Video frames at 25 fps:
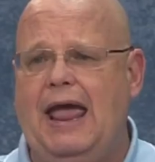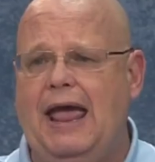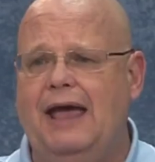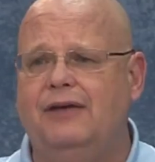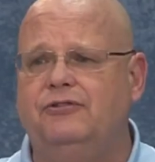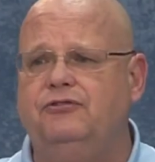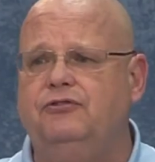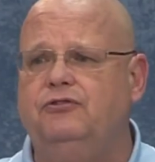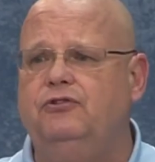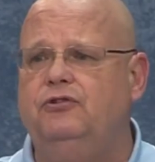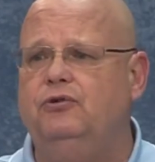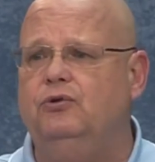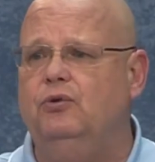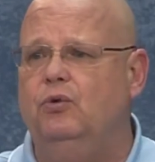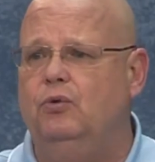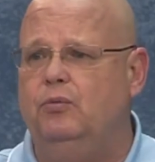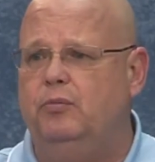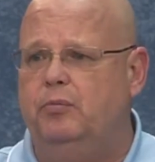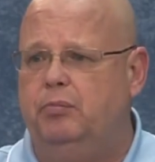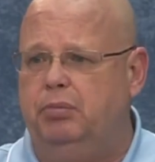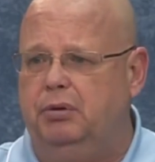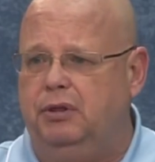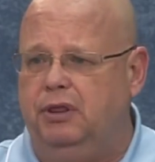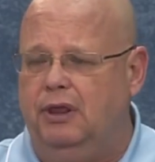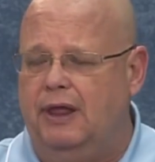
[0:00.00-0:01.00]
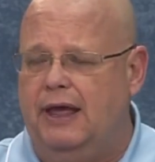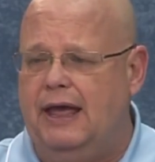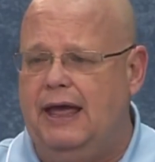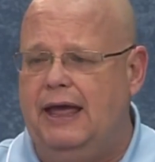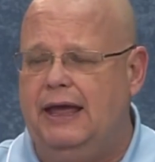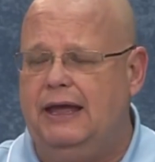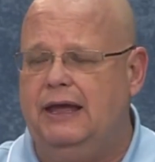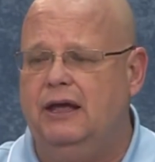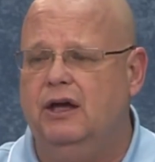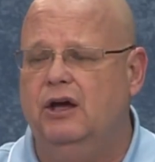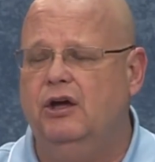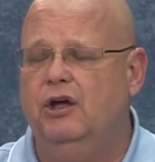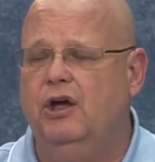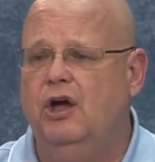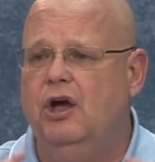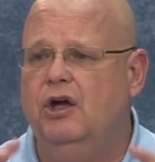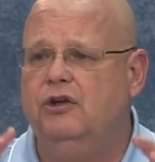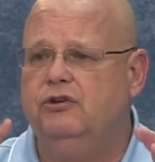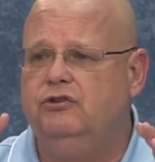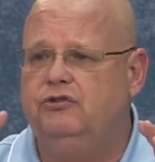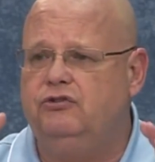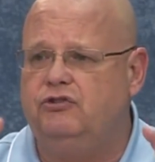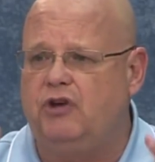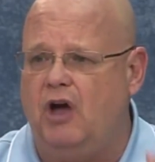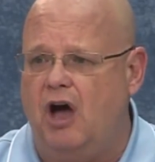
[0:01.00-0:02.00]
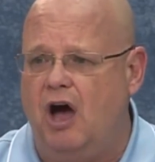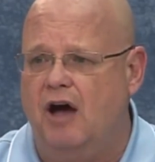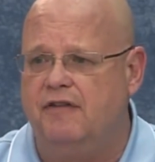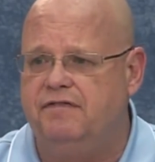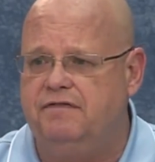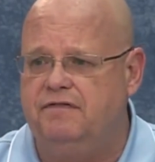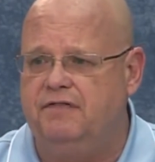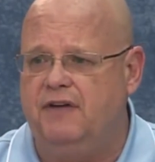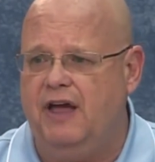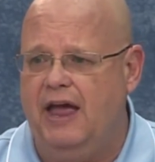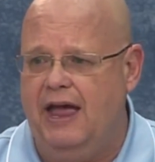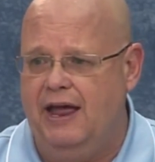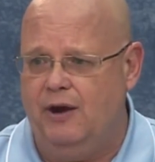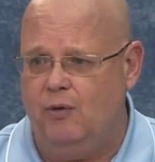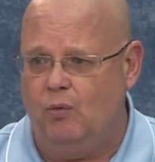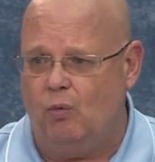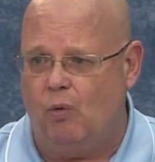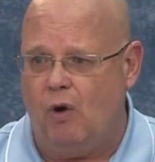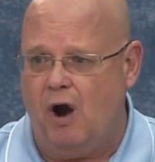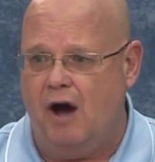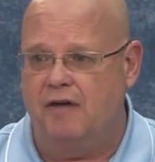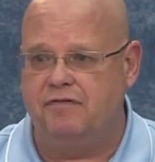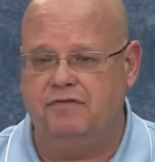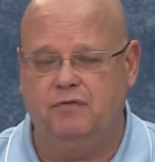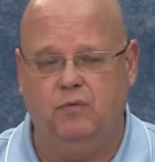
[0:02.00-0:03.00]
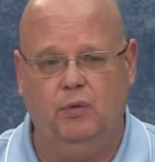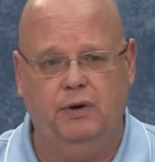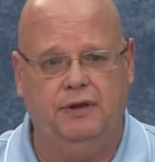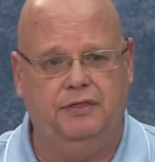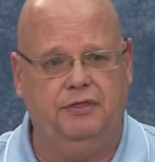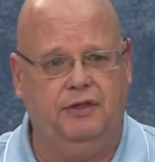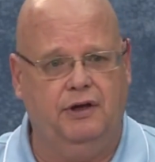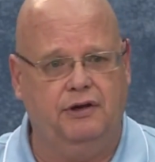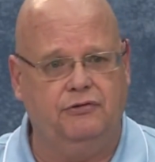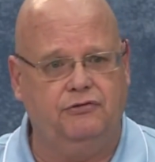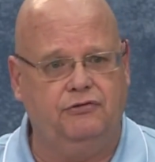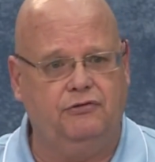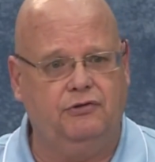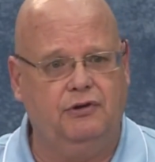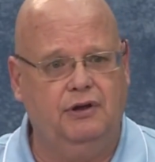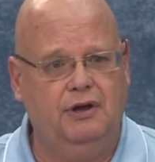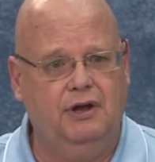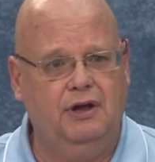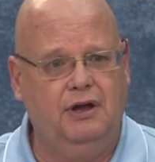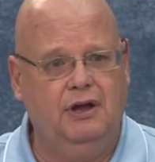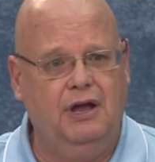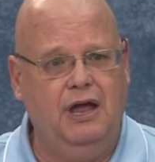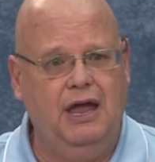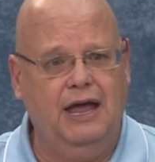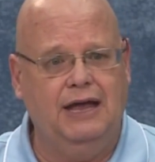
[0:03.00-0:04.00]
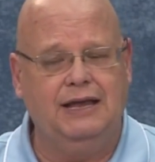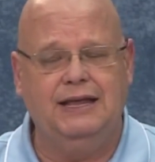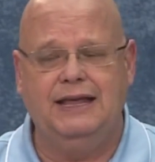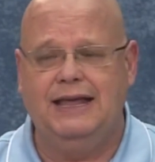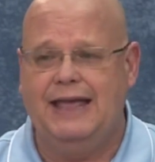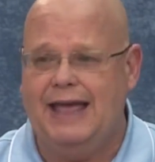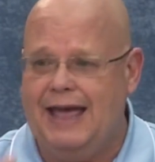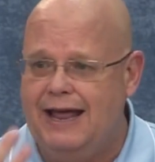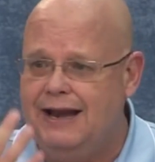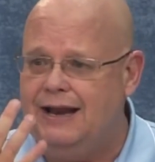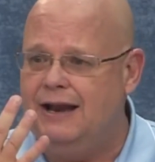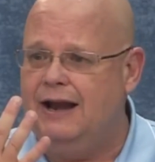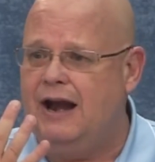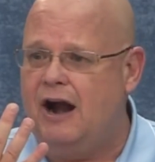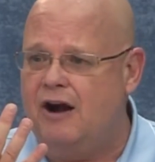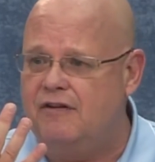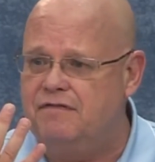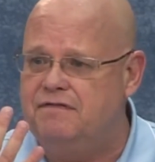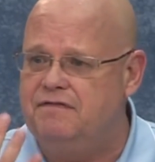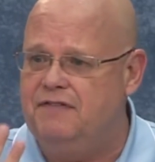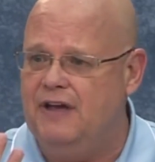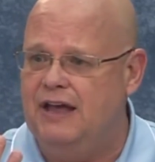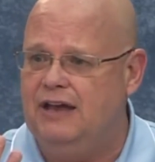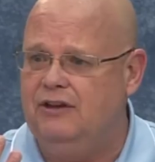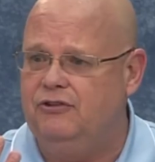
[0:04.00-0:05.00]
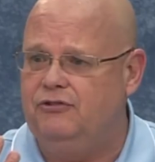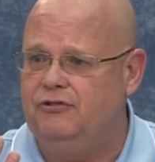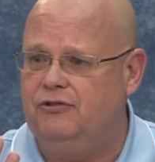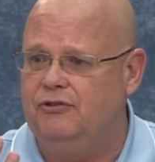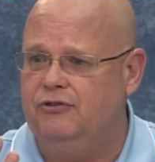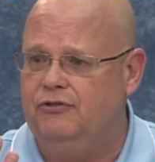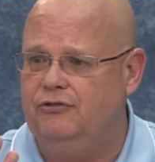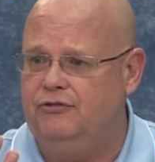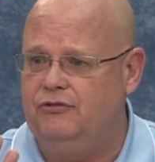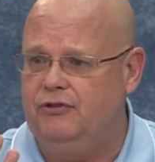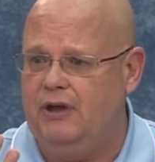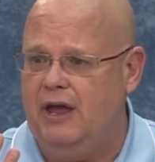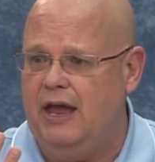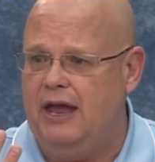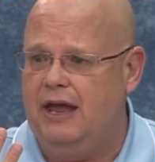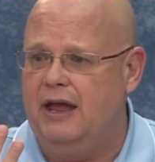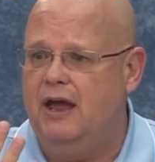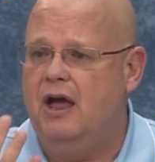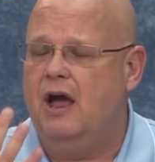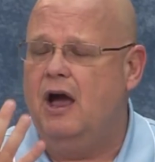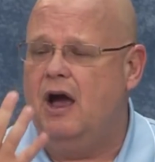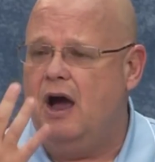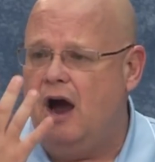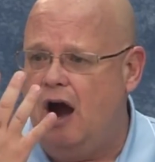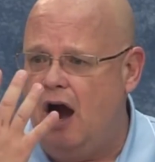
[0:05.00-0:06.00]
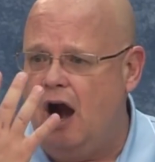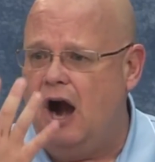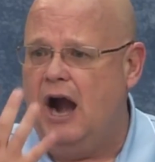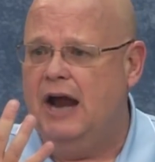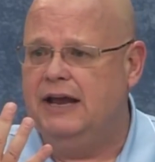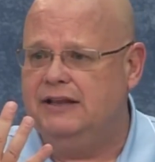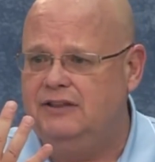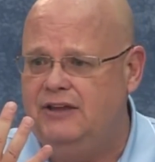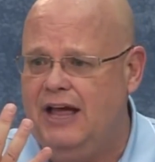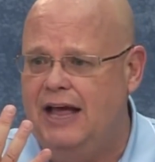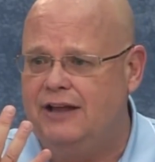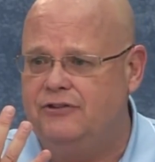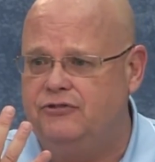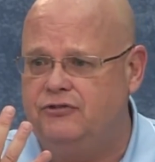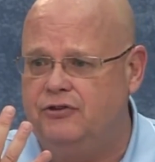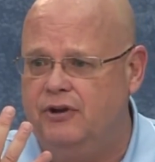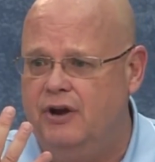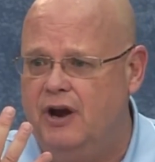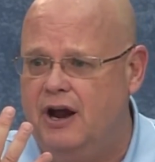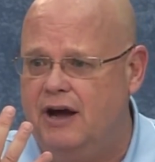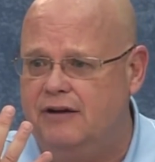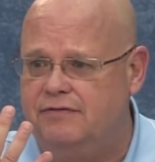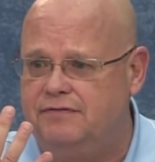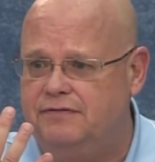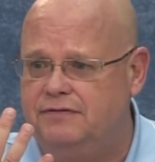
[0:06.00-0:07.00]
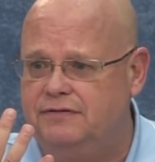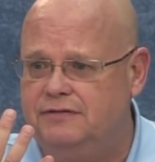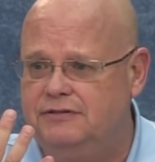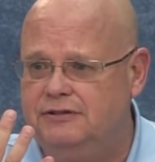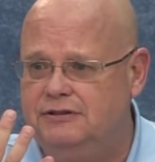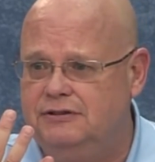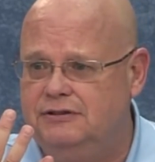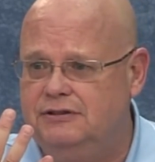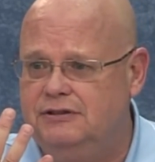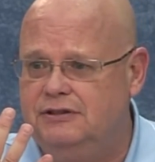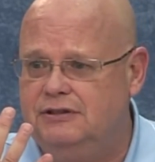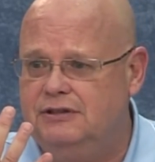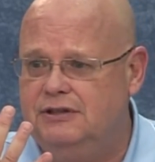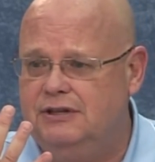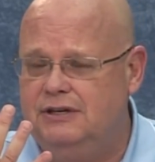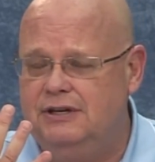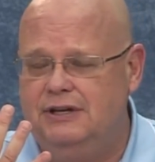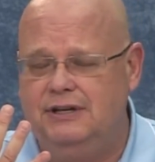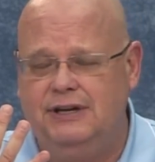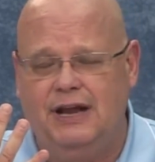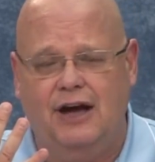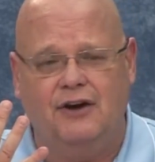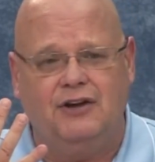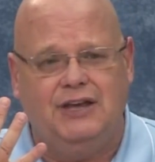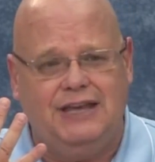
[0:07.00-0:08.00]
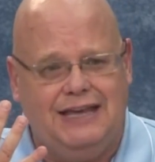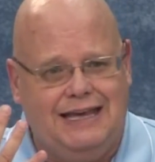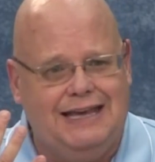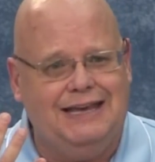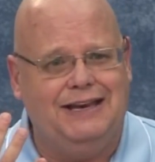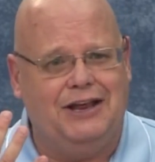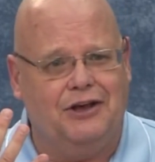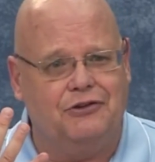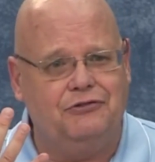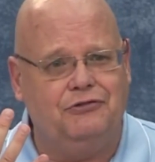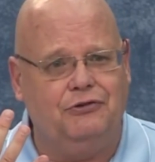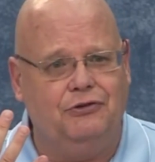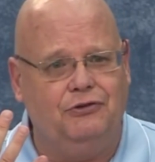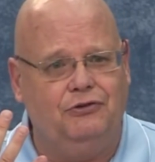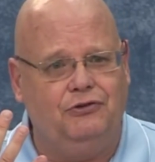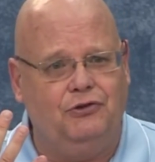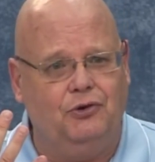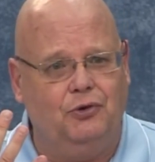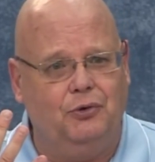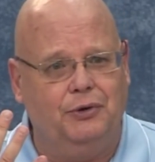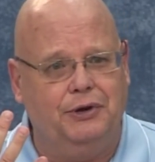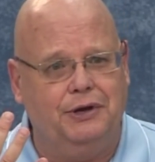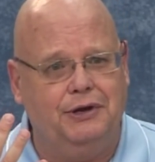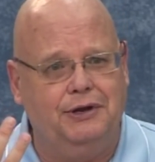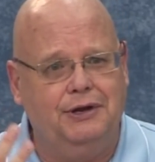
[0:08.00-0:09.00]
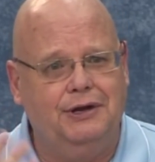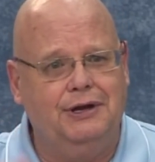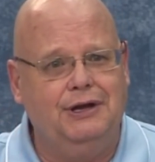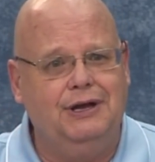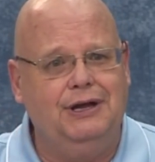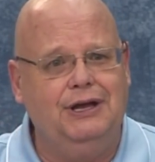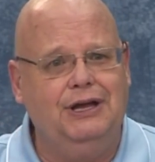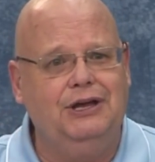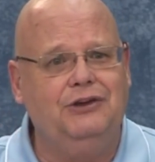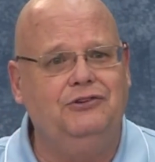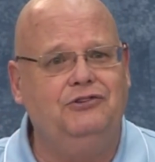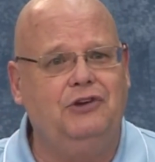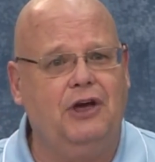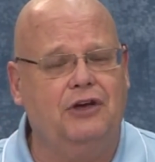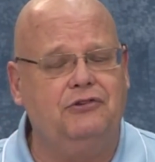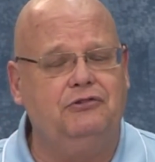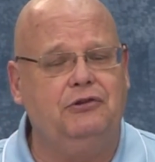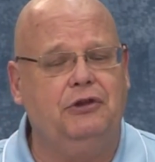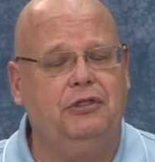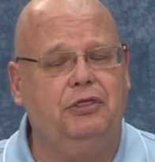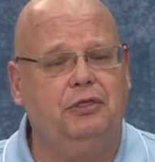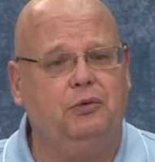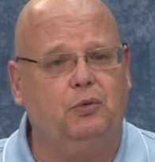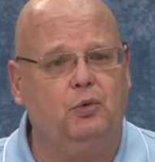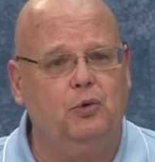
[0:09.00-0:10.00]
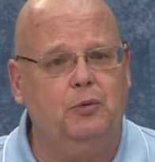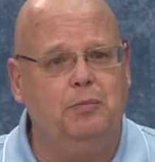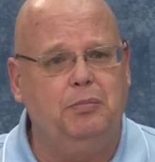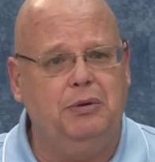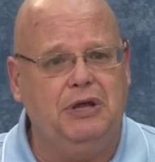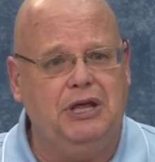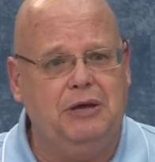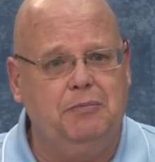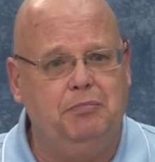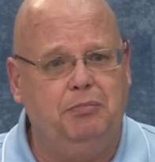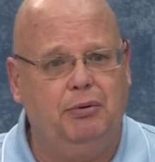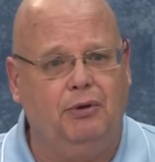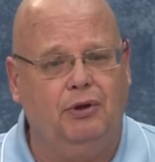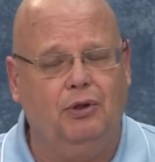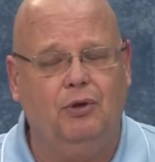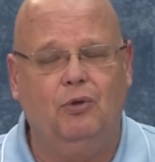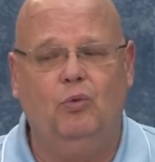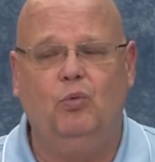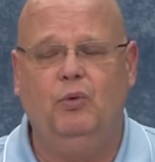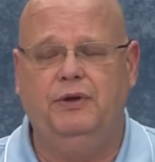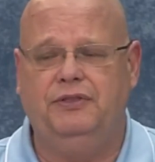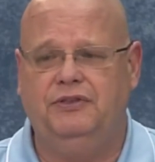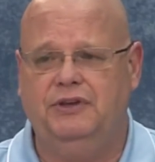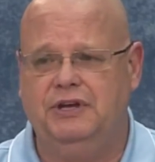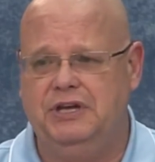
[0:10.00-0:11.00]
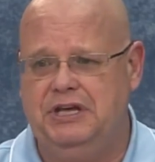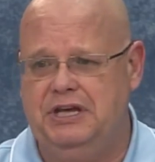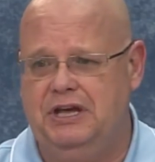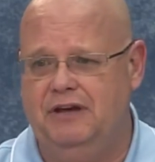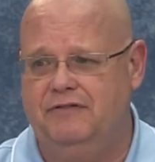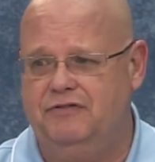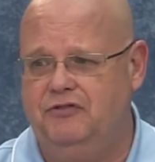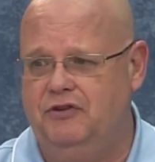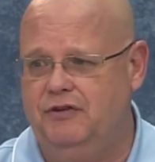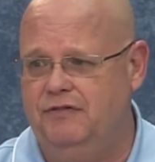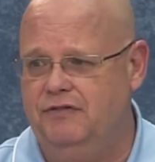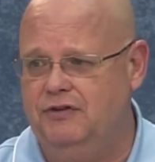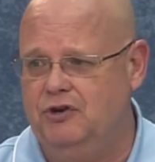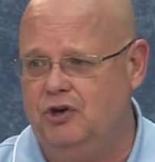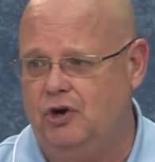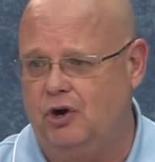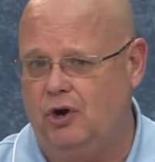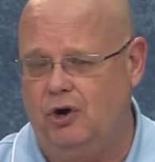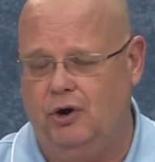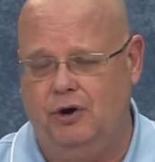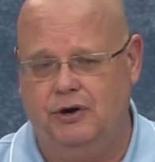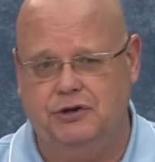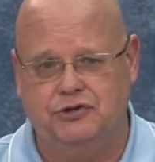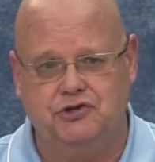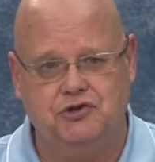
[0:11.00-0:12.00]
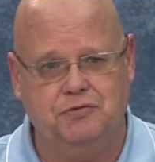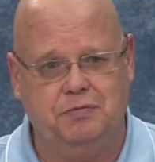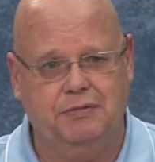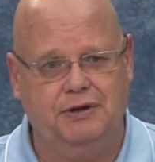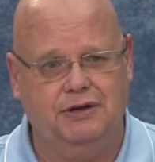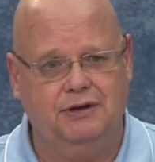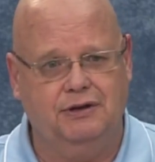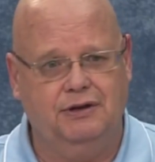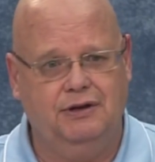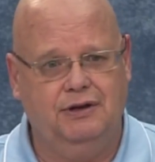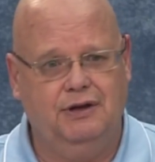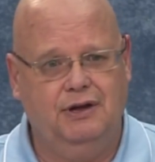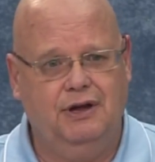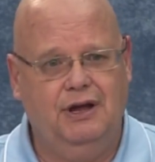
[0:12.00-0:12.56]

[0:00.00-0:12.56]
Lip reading: has to play tough and rough with us and get in our face and say, all right, that's enough. Now, he doesn't do it. He does it through people with the gift of encouragement.